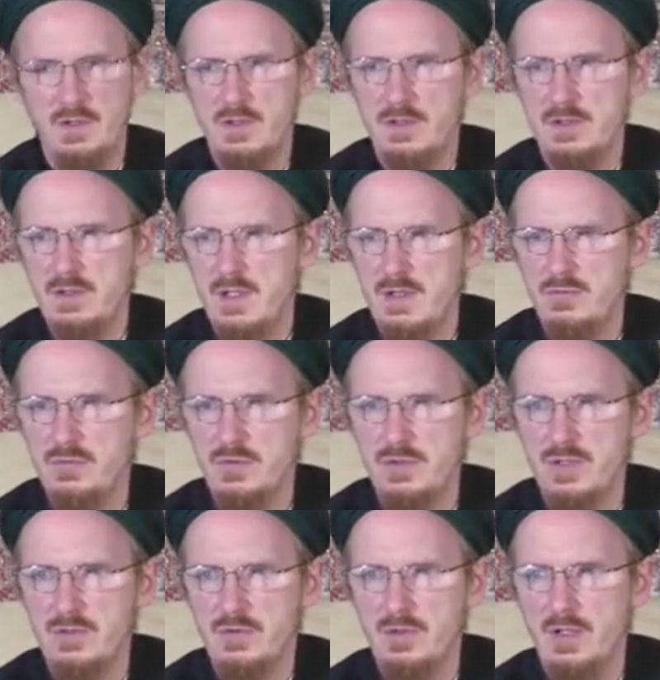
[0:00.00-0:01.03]
at
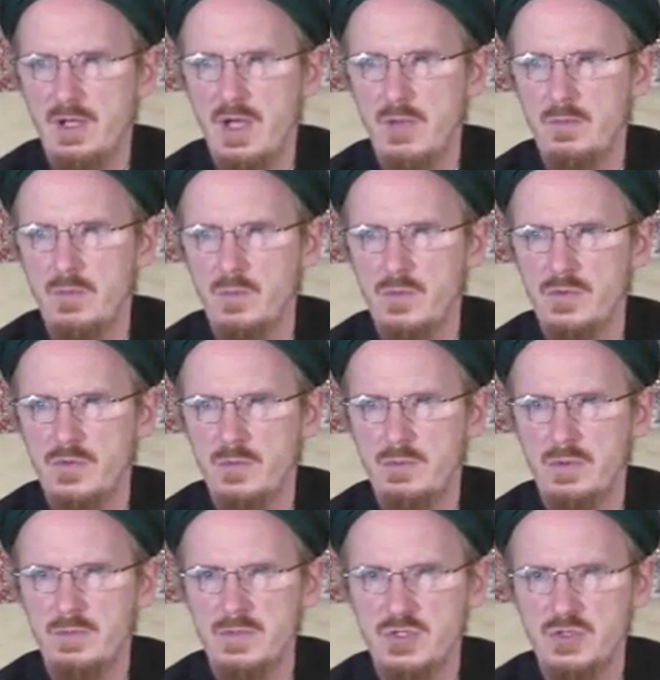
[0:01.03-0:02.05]
every time with the
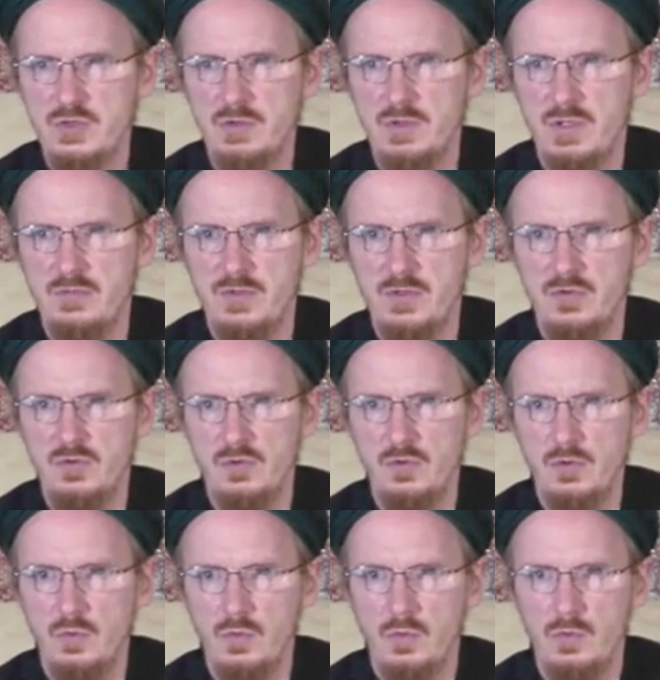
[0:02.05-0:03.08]
permission of its
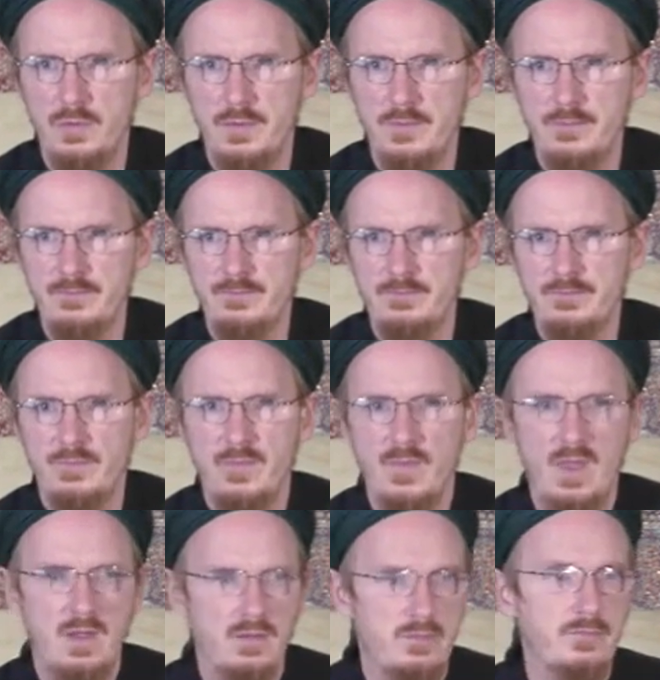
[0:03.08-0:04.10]
Lord.
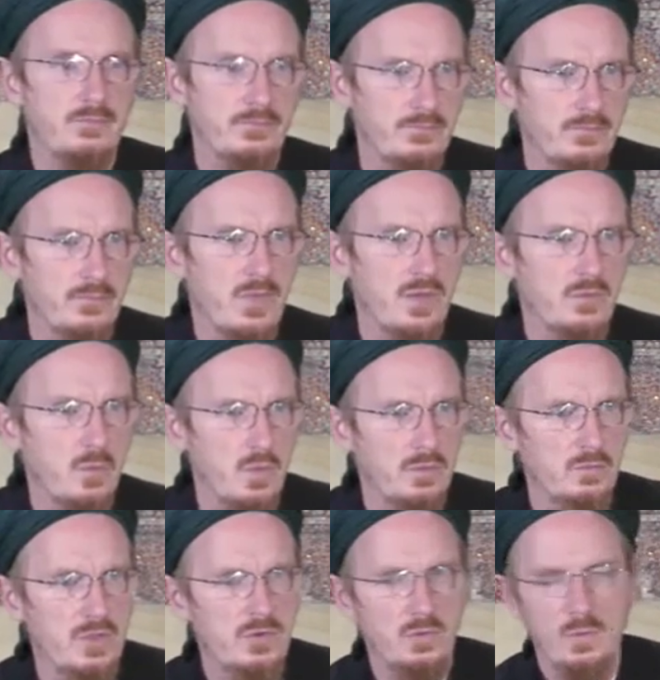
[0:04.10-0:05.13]
And that's one
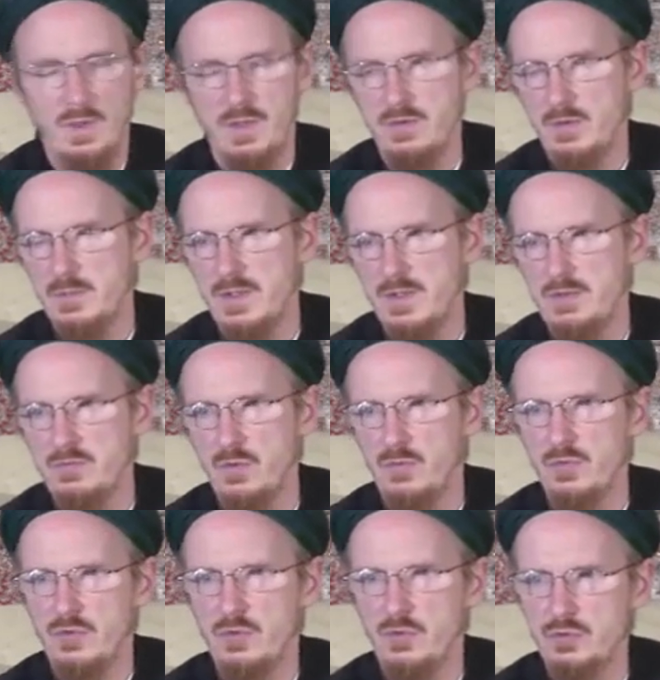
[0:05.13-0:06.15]
reason why it's a metaphor
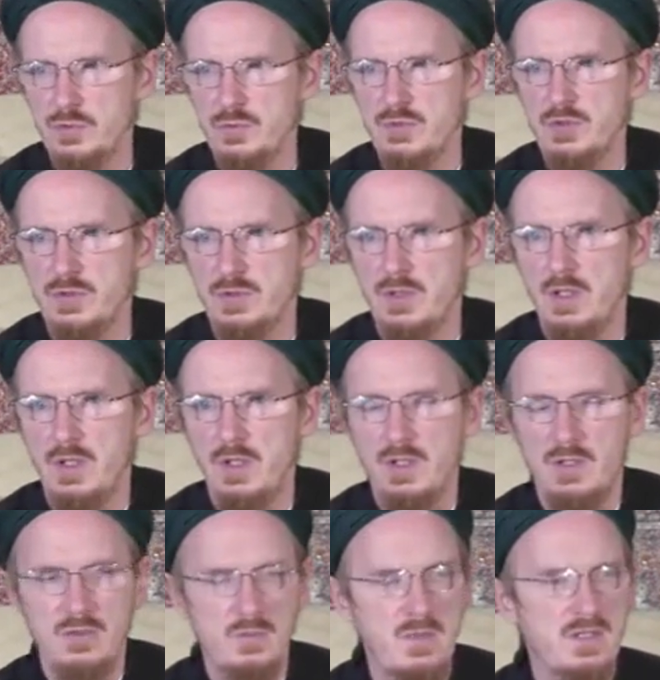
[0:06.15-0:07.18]
for scripture.
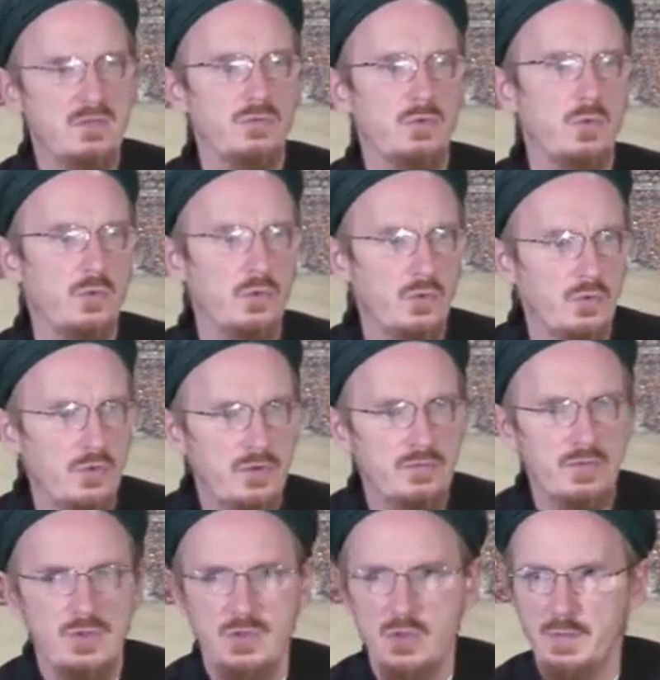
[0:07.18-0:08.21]
It's a metaphor also
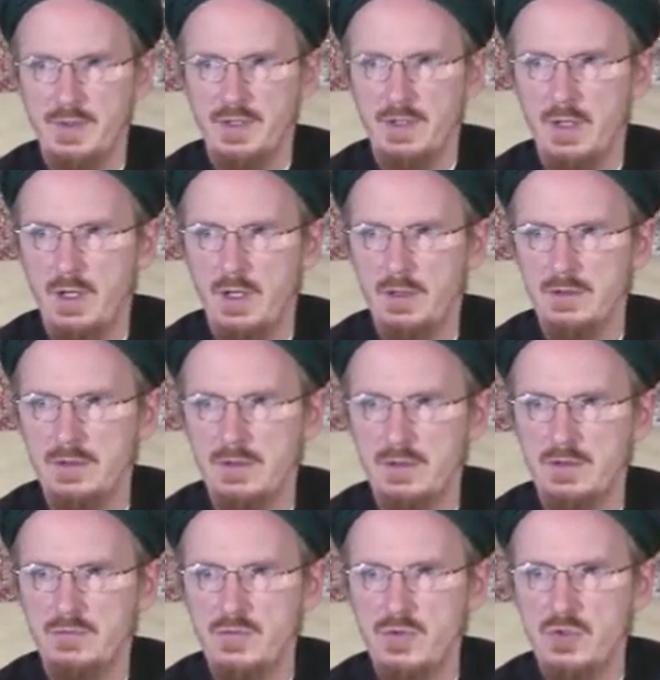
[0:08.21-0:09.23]
for the human heart,
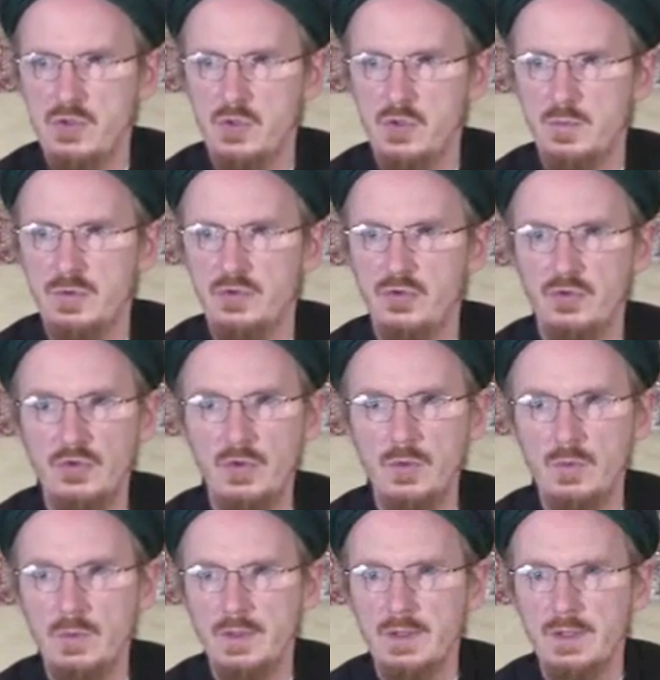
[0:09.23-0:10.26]
for the human
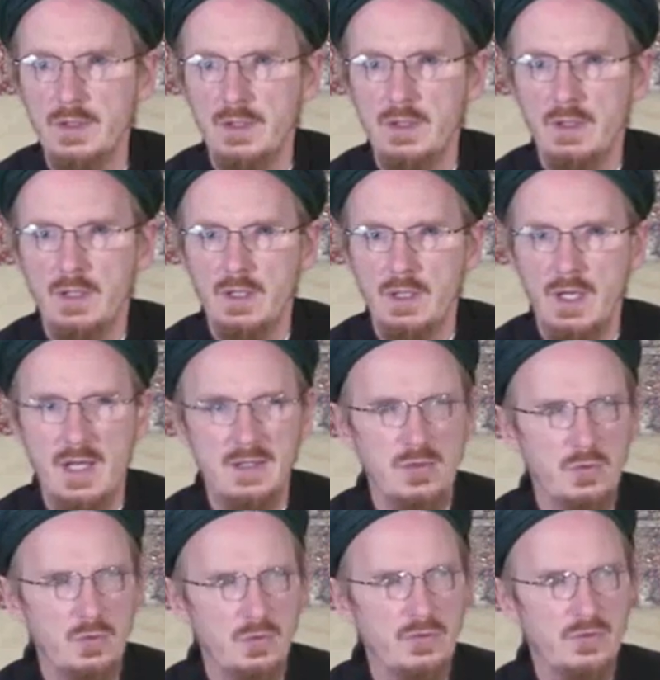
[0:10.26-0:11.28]
soul. And
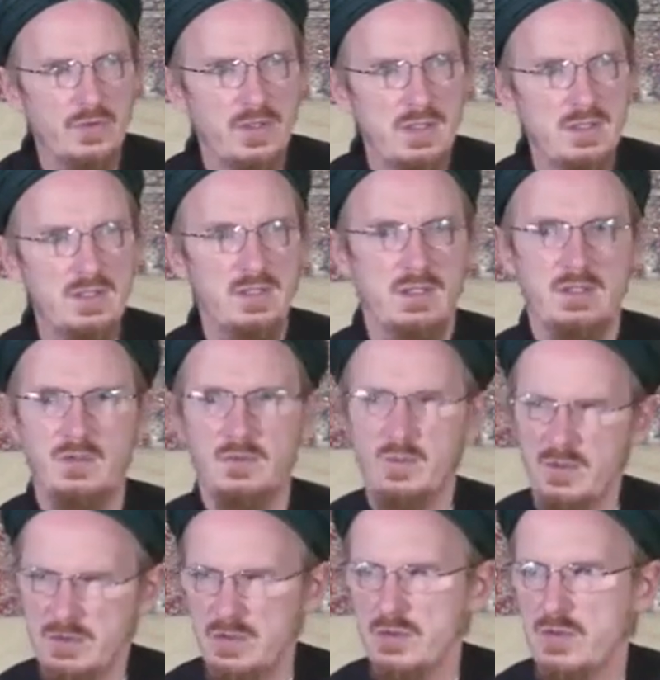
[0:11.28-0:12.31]
it also indicates,
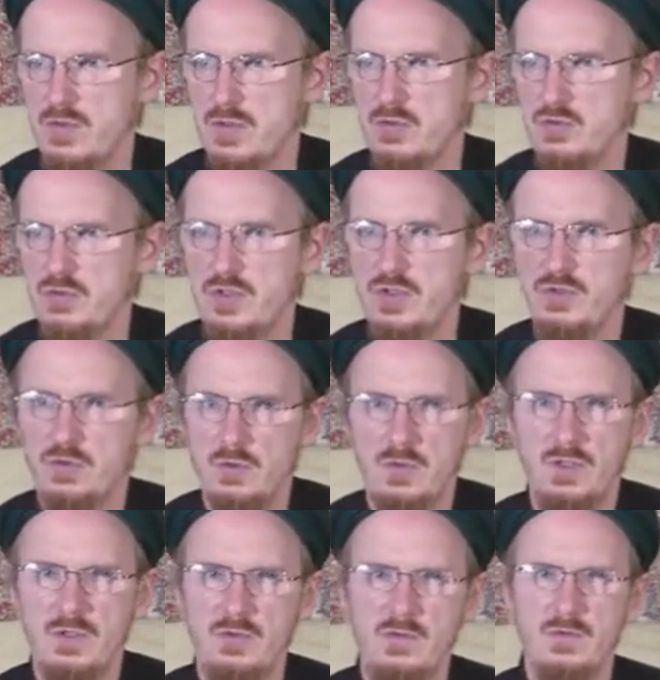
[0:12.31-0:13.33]
because another thing trees do
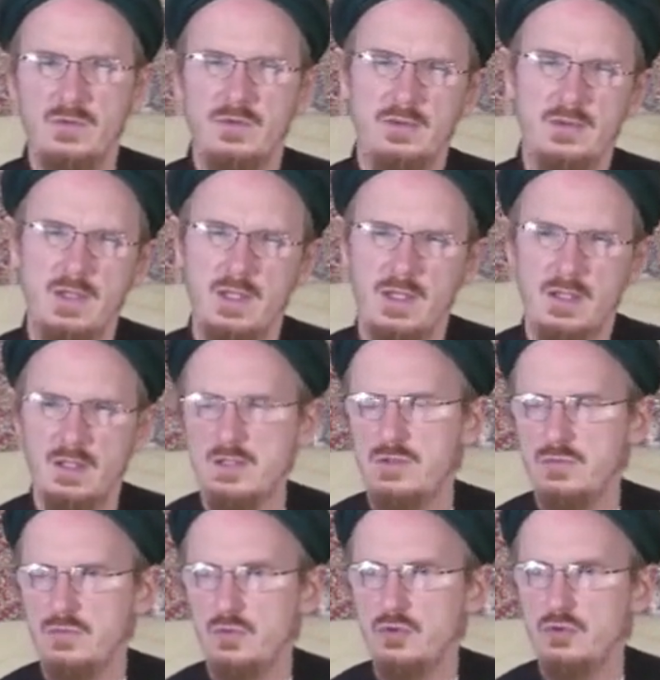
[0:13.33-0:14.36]
is that they
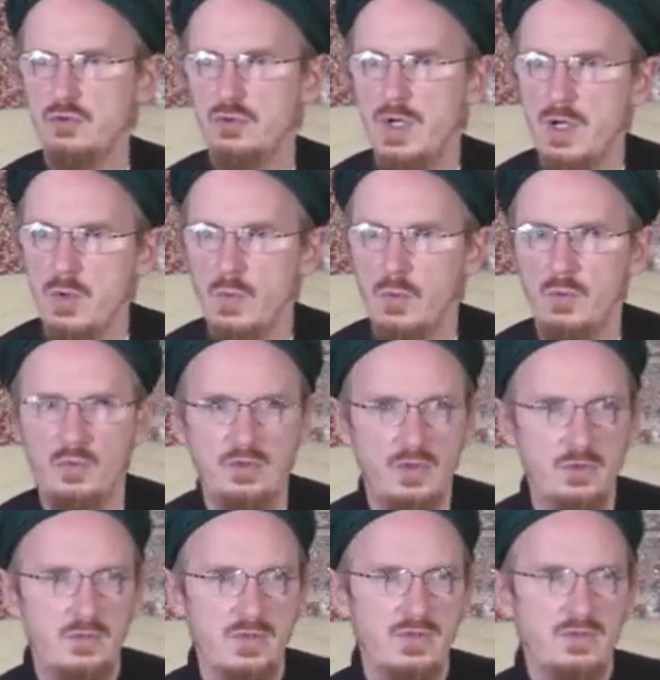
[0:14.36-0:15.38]
kind of grow.
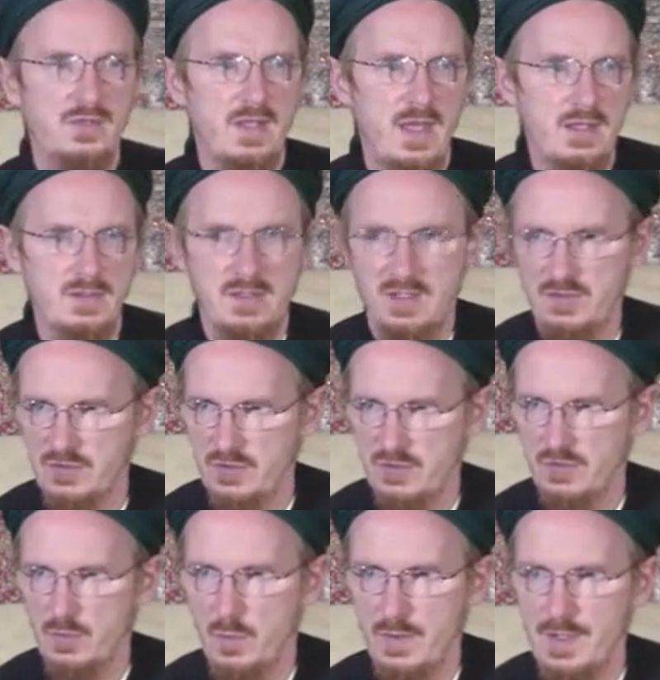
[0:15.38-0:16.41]
So this takes
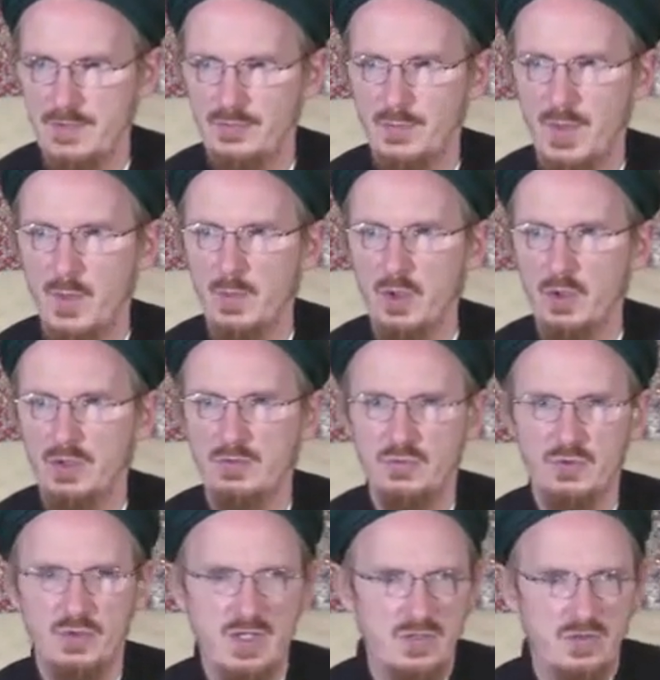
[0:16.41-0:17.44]
us away from our model of
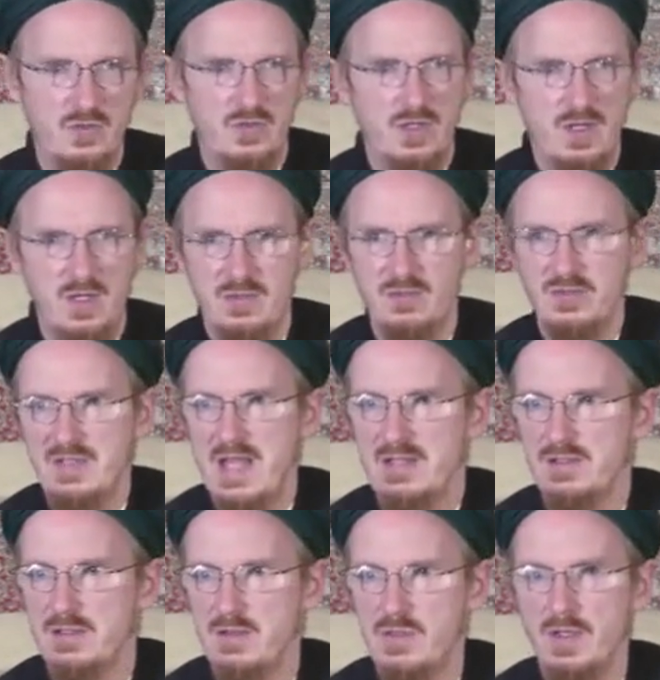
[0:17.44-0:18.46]
creation as a kind of
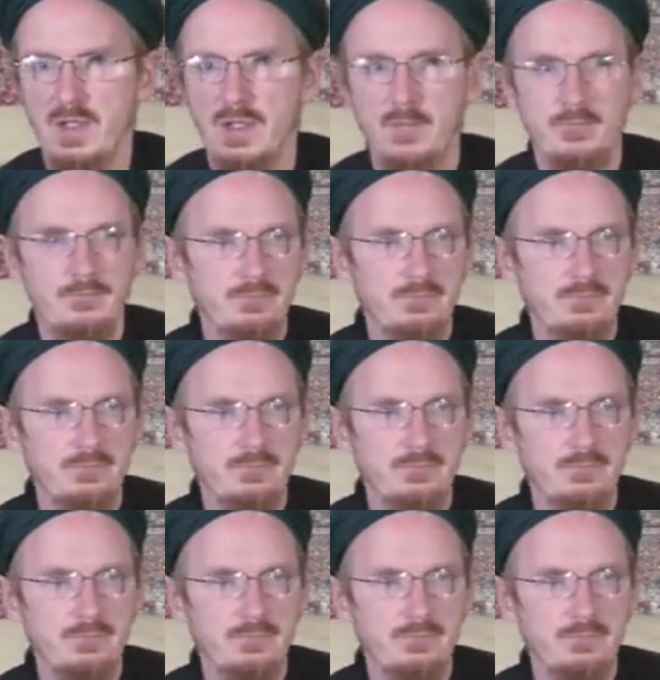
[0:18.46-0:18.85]
static thing,